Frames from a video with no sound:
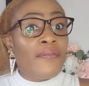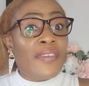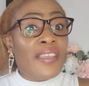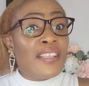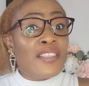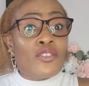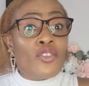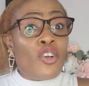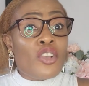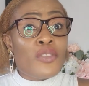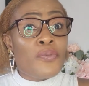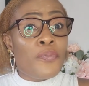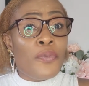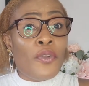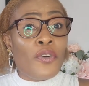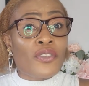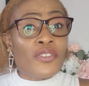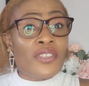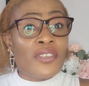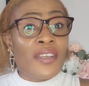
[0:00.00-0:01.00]
it sucks
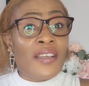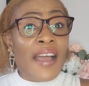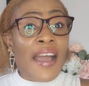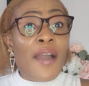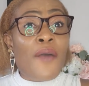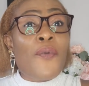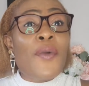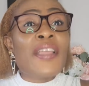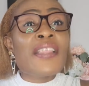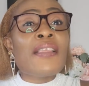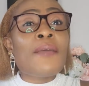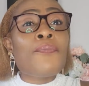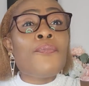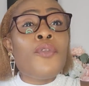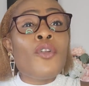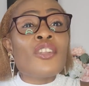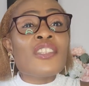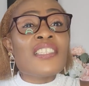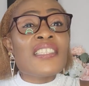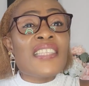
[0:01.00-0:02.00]
blood. And when the
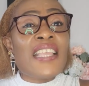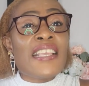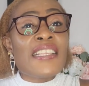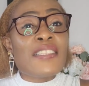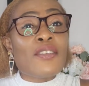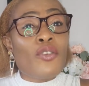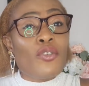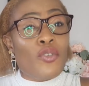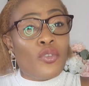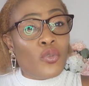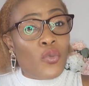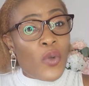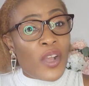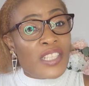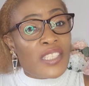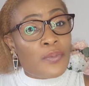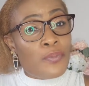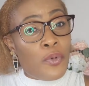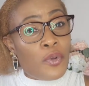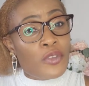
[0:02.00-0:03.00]
blood stays on
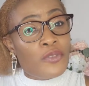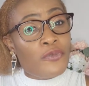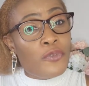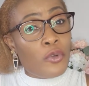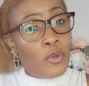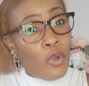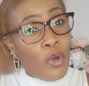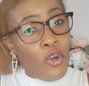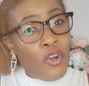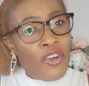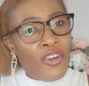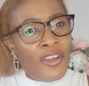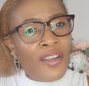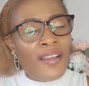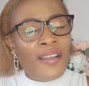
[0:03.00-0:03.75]
one spot for long,